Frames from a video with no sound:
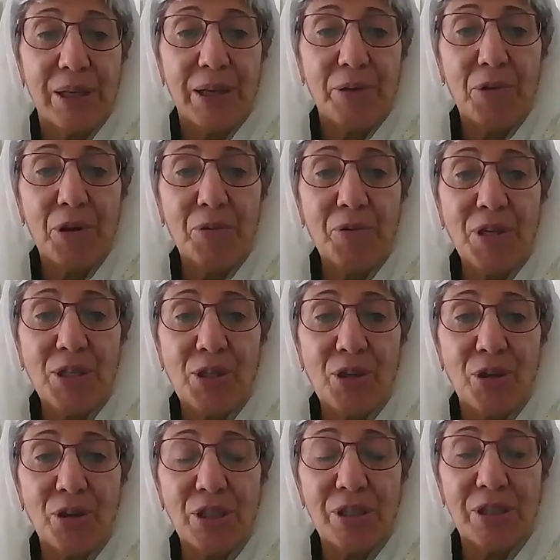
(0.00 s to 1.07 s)
When we
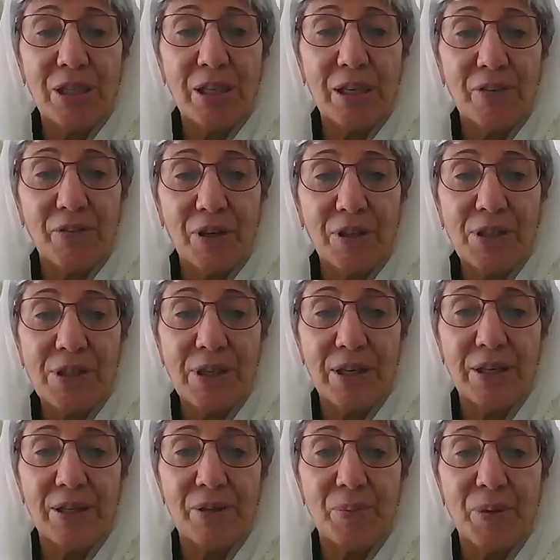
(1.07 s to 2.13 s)
started the Afghanistan
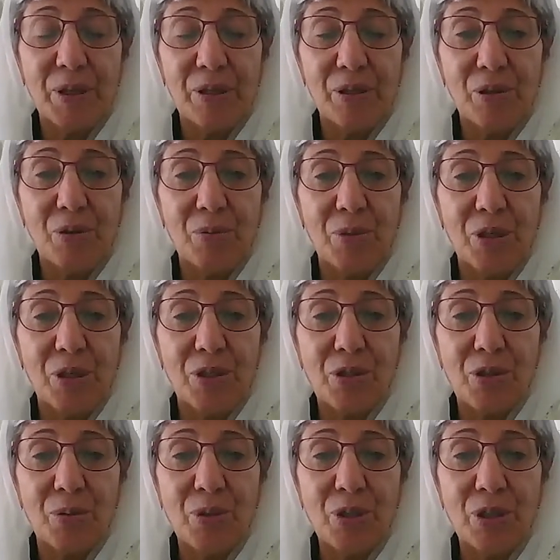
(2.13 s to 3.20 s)
Independent Human Rights
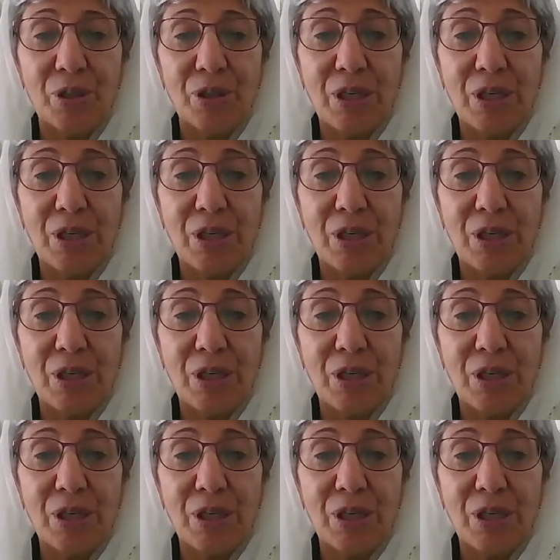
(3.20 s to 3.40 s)
Commission